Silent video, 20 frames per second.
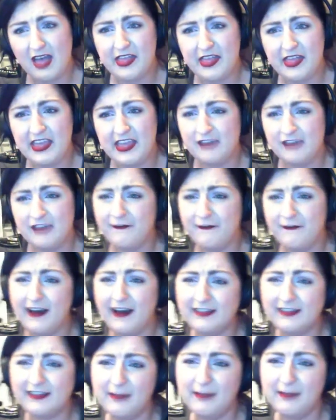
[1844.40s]
he fucked
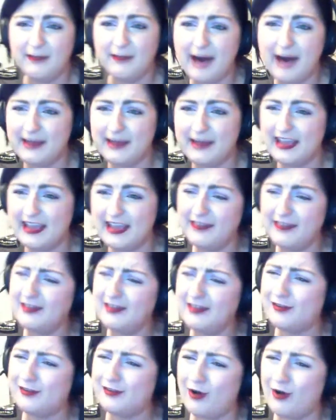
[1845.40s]
the mom and the
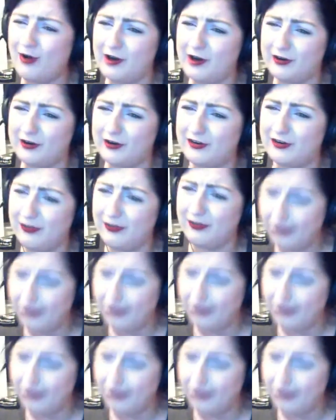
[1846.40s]
daughter, dude.